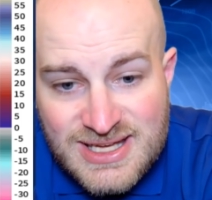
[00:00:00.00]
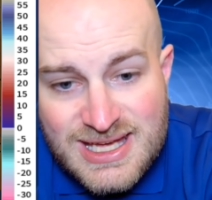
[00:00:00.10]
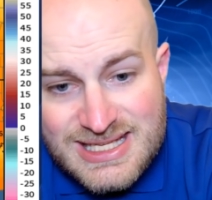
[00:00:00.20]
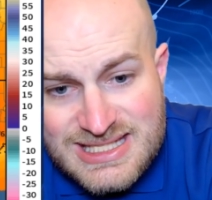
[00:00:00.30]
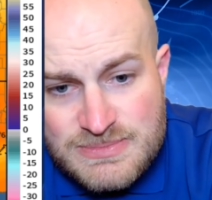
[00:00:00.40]

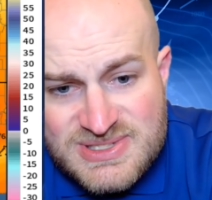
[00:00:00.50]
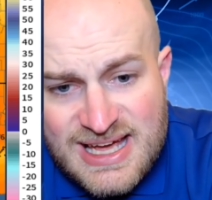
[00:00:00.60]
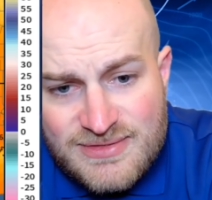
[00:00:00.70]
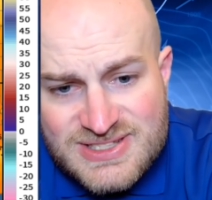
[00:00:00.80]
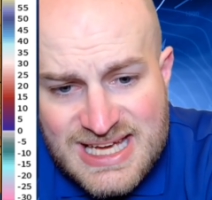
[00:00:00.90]
Deep
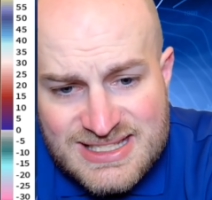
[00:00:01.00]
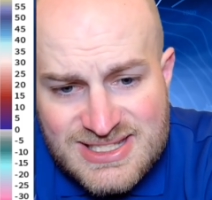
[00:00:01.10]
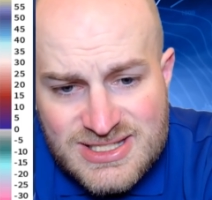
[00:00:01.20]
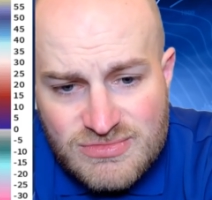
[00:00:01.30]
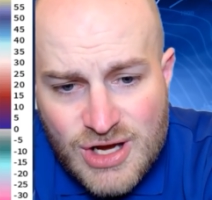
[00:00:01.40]
South
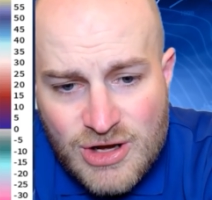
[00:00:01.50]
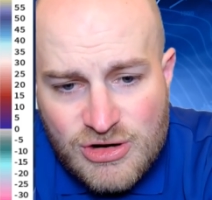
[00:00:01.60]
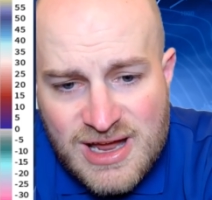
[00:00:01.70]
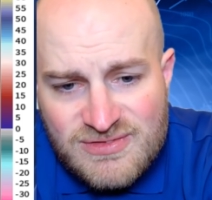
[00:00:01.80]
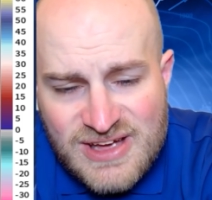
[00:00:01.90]
Texas, the Rio
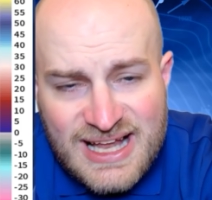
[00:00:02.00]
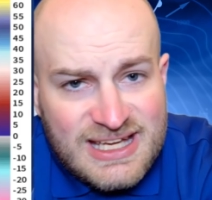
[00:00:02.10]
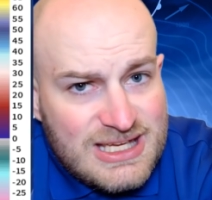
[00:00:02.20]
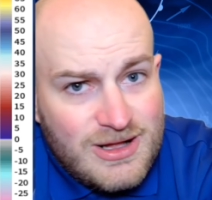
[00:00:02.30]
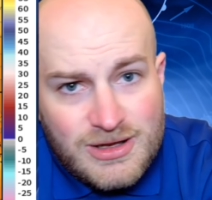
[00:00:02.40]
Grande Valley,
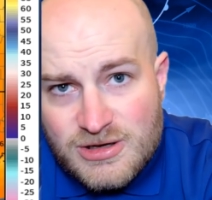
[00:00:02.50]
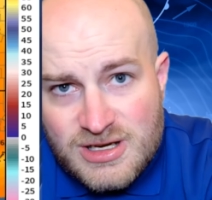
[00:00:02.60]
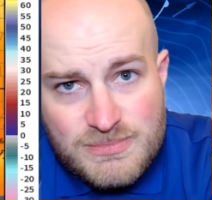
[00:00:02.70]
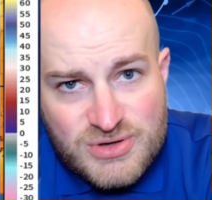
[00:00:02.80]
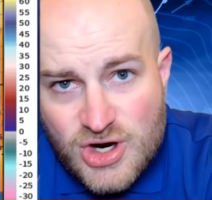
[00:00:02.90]
y'all are going
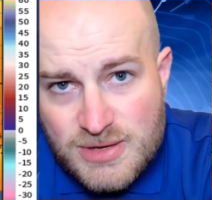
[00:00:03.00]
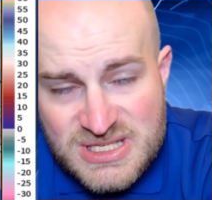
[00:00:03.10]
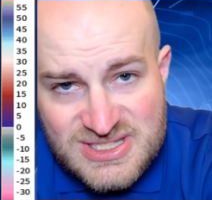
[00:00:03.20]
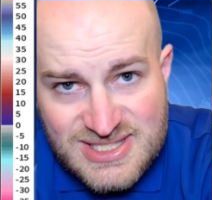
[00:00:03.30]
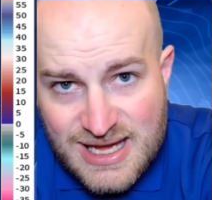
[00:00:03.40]
to probably be
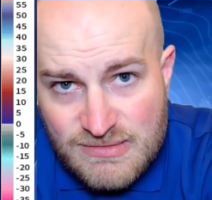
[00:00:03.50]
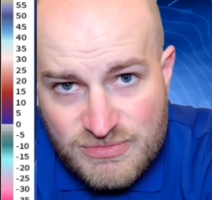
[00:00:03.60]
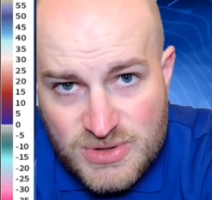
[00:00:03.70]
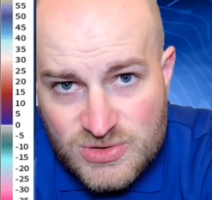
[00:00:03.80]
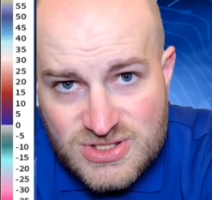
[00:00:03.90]
safe
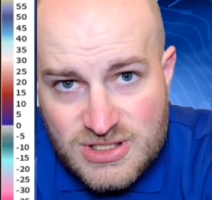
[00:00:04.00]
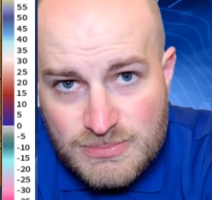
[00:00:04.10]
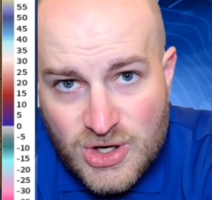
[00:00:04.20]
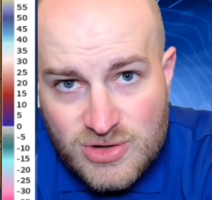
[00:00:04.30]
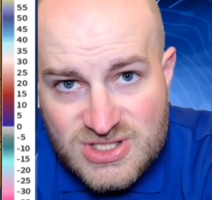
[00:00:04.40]
most of
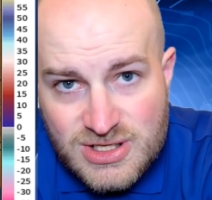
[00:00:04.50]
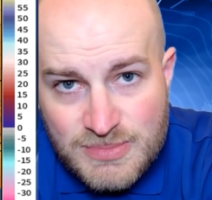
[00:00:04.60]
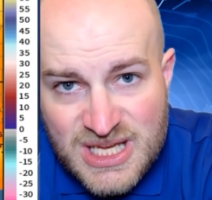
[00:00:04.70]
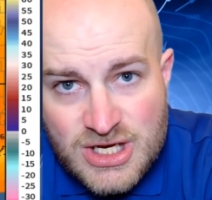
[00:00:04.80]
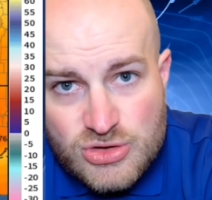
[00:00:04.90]
tomorrow. It's going to
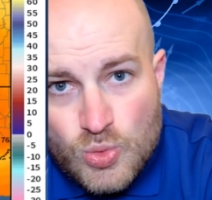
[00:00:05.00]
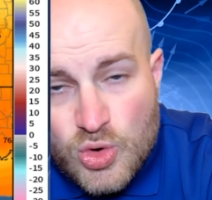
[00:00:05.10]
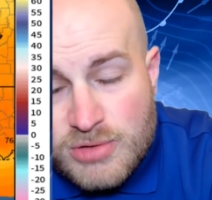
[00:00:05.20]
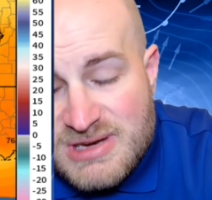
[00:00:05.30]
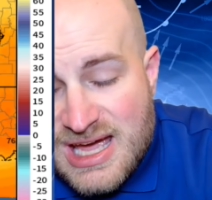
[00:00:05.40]
be another
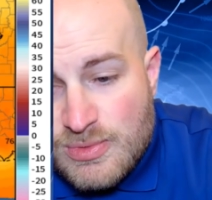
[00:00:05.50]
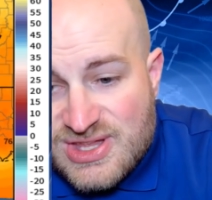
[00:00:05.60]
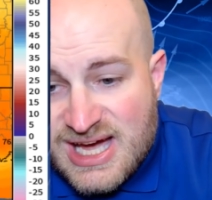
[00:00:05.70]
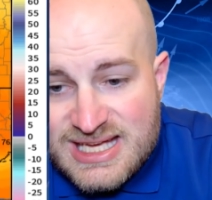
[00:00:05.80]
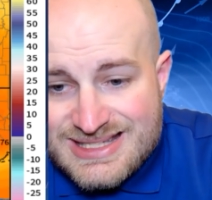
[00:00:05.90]
warm day with
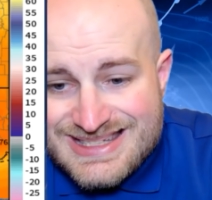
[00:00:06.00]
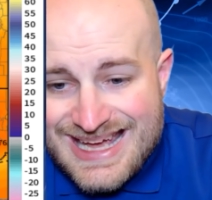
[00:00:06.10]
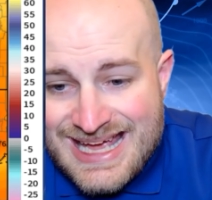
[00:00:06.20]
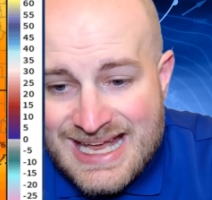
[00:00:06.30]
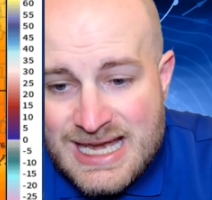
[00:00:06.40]
highs
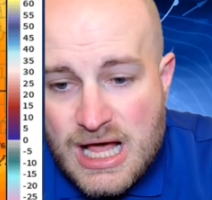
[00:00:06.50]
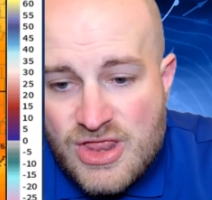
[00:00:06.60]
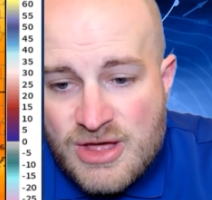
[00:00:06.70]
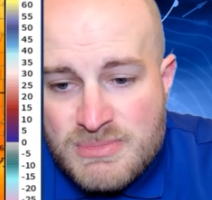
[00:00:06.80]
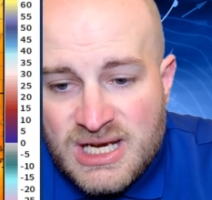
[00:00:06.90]
in
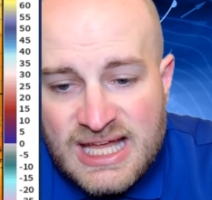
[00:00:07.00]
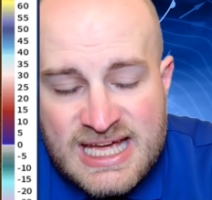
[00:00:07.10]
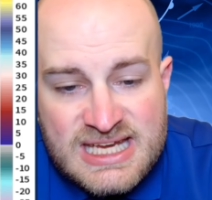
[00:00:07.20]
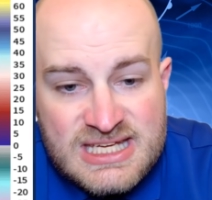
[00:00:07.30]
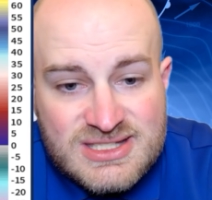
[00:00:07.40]
the middle
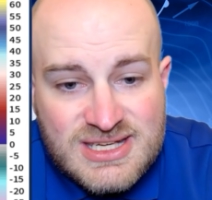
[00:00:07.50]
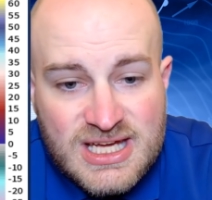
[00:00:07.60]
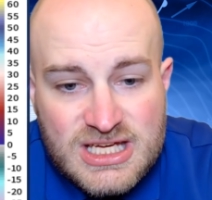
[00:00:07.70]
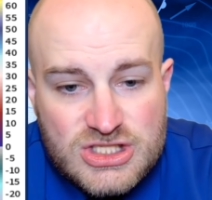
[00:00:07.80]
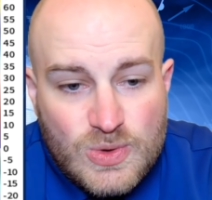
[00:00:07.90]
80s.
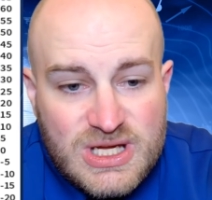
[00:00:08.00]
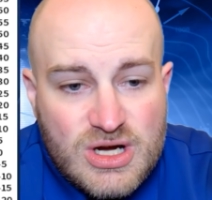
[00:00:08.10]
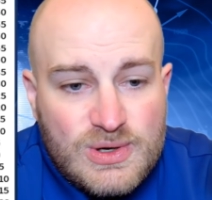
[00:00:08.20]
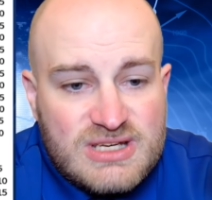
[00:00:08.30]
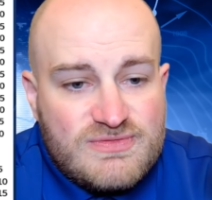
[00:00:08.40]
As we
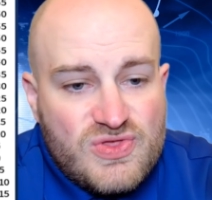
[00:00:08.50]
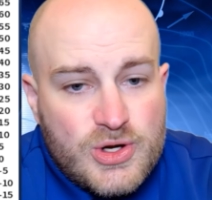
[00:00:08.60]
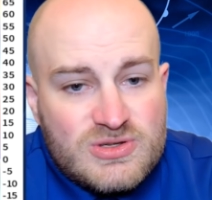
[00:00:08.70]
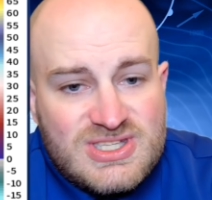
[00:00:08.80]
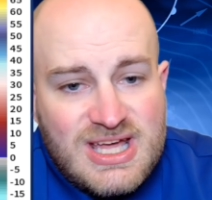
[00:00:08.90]
go into
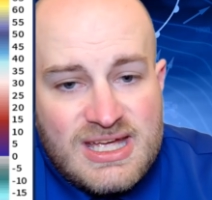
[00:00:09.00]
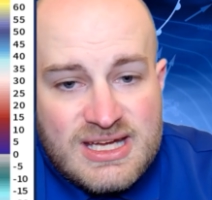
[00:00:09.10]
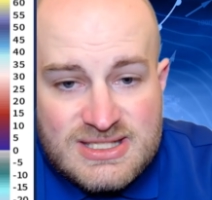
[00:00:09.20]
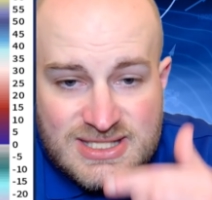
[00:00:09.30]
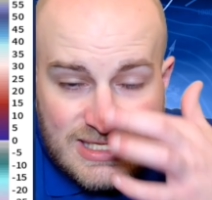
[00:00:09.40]
Thursday, you
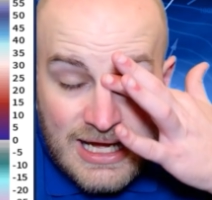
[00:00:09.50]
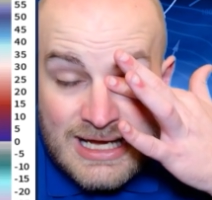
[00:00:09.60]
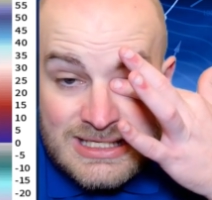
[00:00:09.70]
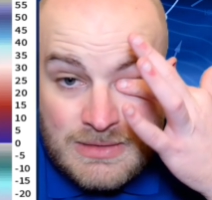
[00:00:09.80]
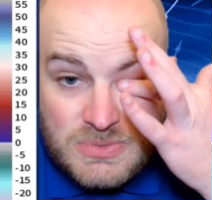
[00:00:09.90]
can see high
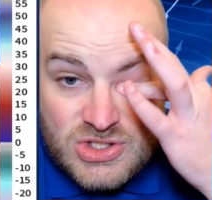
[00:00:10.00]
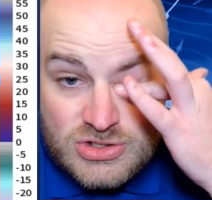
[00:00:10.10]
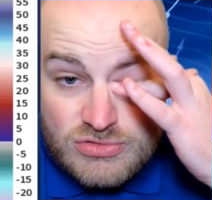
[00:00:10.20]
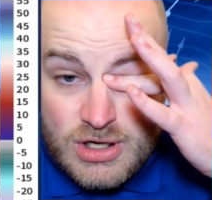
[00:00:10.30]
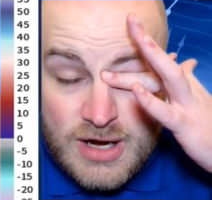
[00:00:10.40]
temperatures
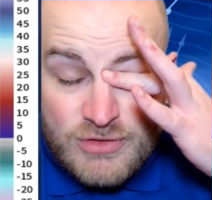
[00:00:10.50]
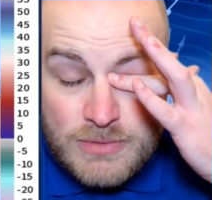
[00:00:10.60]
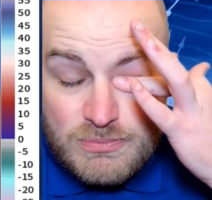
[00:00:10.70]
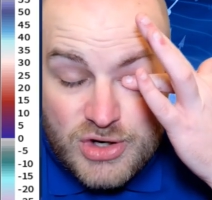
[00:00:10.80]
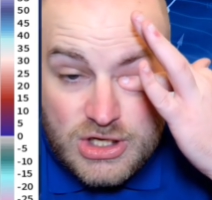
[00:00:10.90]
recovering
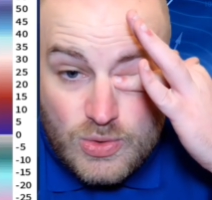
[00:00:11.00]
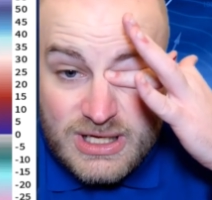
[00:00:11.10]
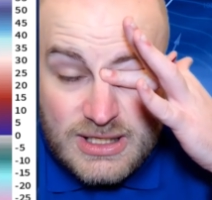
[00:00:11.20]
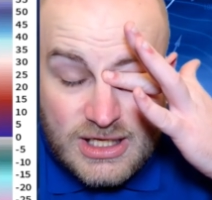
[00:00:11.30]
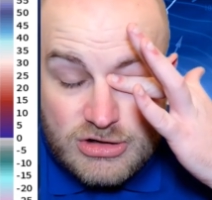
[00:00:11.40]
pretty
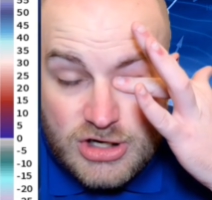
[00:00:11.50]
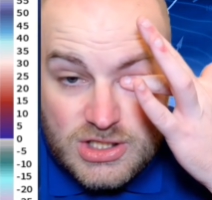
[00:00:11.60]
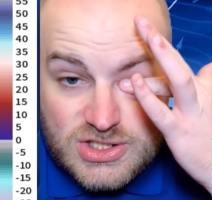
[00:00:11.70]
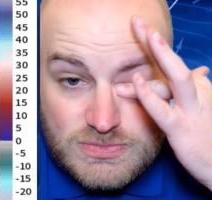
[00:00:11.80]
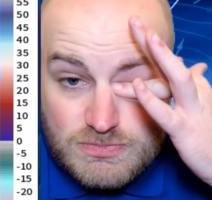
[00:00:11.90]
quickly
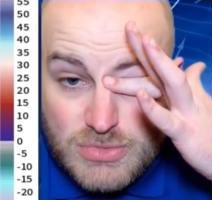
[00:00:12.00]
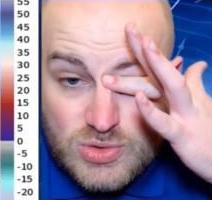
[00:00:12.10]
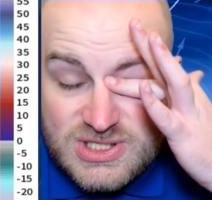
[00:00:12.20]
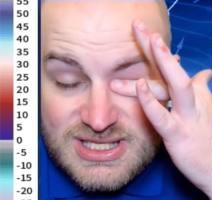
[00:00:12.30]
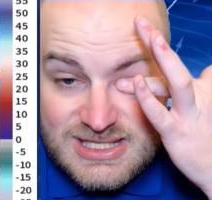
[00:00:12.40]
across
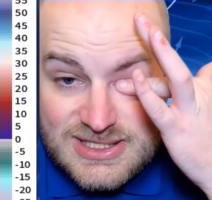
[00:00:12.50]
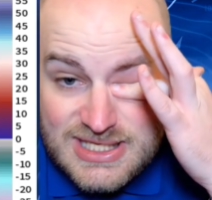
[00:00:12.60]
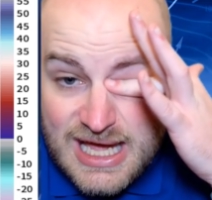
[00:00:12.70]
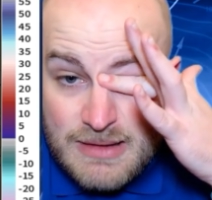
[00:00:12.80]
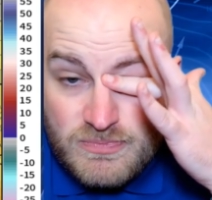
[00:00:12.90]
most of the
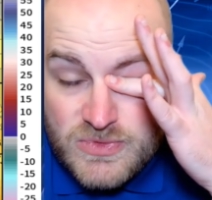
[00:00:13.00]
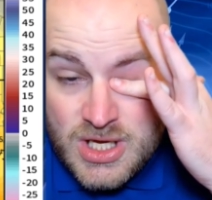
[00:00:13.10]
state.